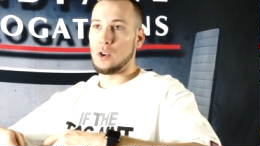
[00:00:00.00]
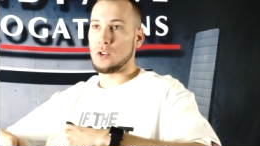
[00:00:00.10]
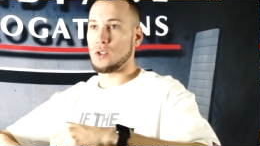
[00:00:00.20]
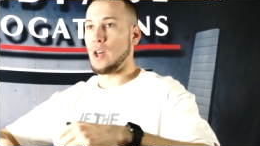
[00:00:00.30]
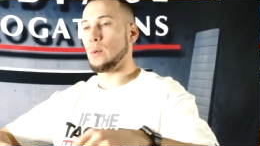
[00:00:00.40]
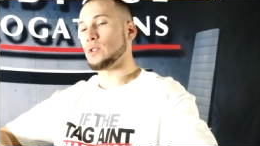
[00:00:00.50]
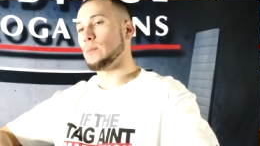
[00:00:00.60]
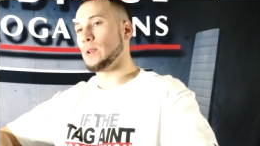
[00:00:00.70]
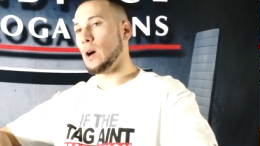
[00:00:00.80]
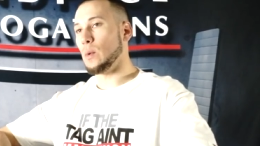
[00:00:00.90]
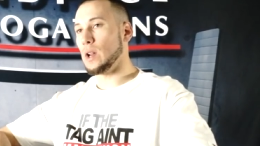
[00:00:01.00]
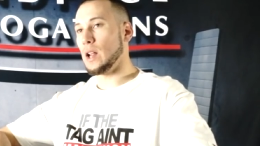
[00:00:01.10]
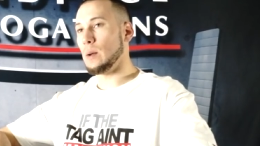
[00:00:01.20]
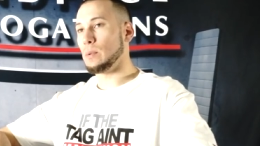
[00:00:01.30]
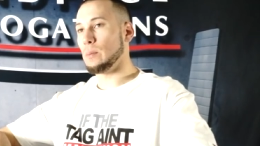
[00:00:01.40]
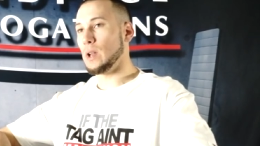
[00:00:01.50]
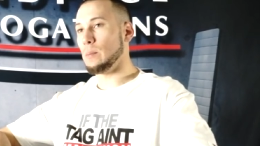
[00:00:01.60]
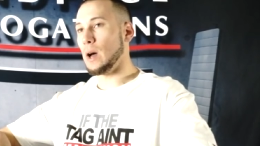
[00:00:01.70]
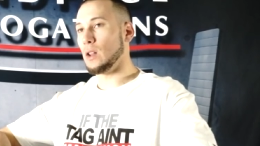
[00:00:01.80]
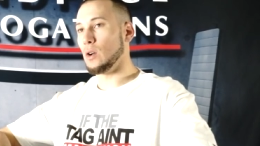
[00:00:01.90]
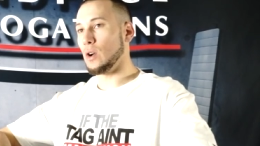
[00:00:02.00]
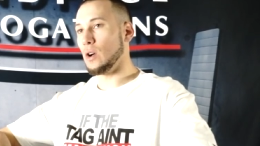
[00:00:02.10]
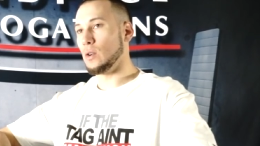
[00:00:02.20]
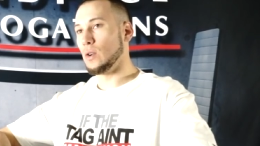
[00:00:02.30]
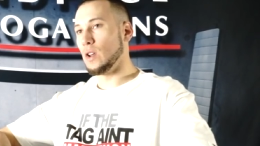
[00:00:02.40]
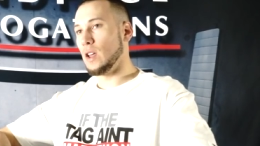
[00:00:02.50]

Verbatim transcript: So that was something I wanted to implement in my logo,